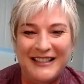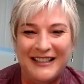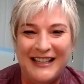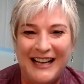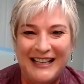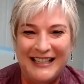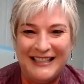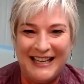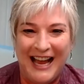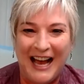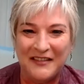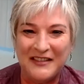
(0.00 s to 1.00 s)
delighted to
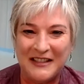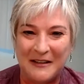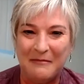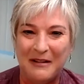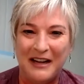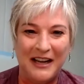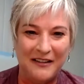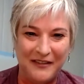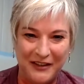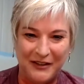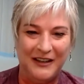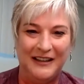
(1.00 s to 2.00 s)
have somebody of
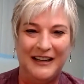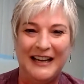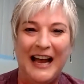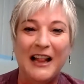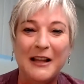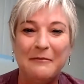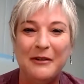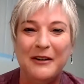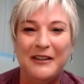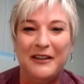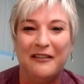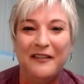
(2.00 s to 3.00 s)
your caliber,
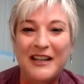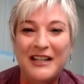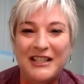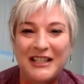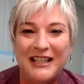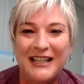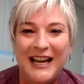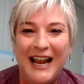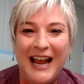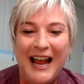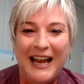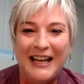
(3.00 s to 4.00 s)
your vision,
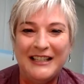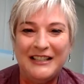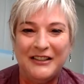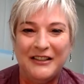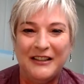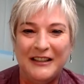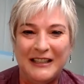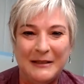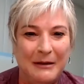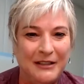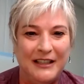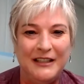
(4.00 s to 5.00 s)
and your
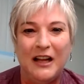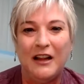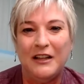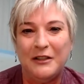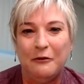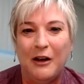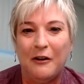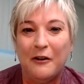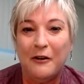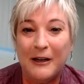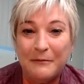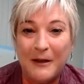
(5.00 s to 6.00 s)
especially knowledge around
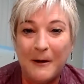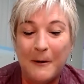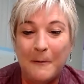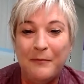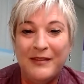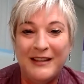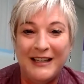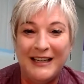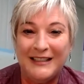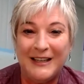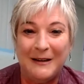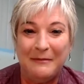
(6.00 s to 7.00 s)
crypto.
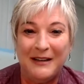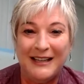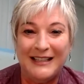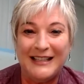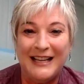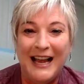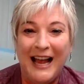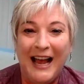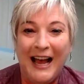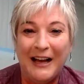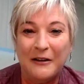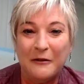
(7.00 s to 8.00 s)
Today's topic is
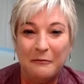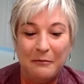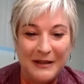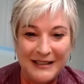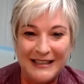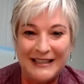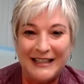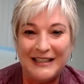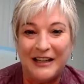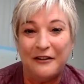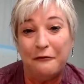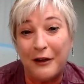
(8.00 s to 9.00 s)
how businesses
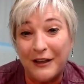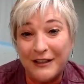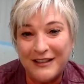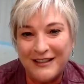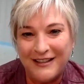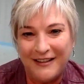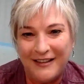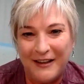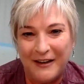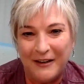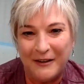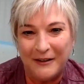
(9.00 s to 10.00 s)
can fund
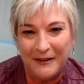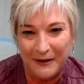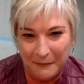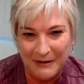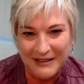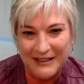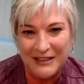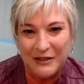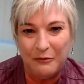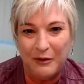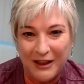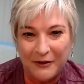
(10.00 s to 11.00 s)
their their business
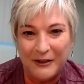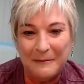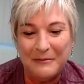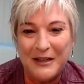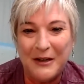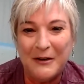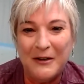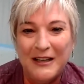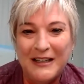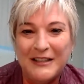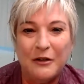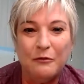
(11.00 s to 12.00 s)
with crypto.
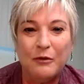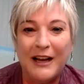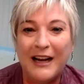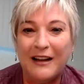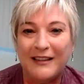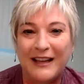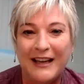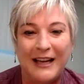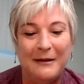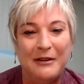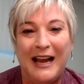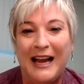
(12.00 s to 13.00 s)
So right out the gate,
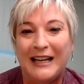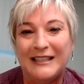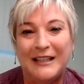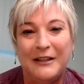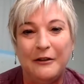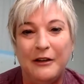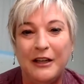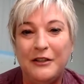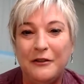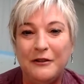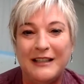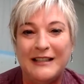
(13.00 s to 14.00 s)
I'm going to ask you, could
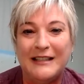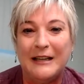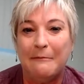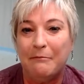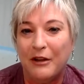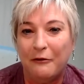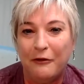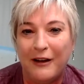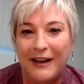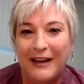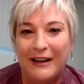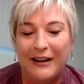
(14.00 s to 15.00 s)
you just
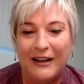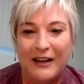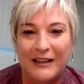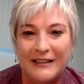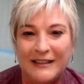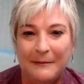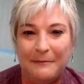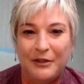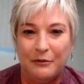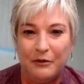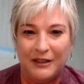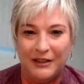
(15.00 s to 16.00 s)
simplify a
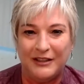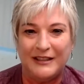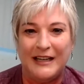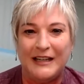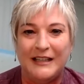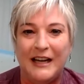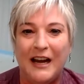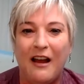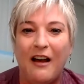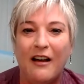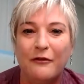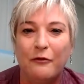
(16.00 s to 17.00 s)
conceptual understanding
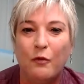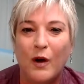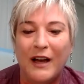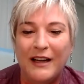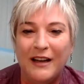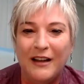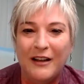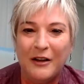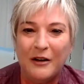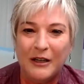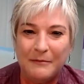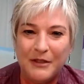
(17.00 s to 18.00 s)
of what
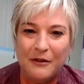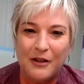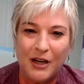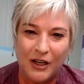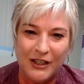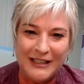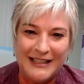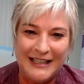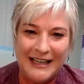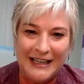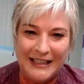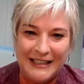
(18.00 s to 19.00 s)

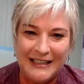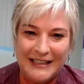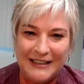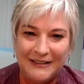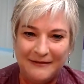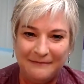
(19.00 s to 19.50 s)
cryptocurrency is?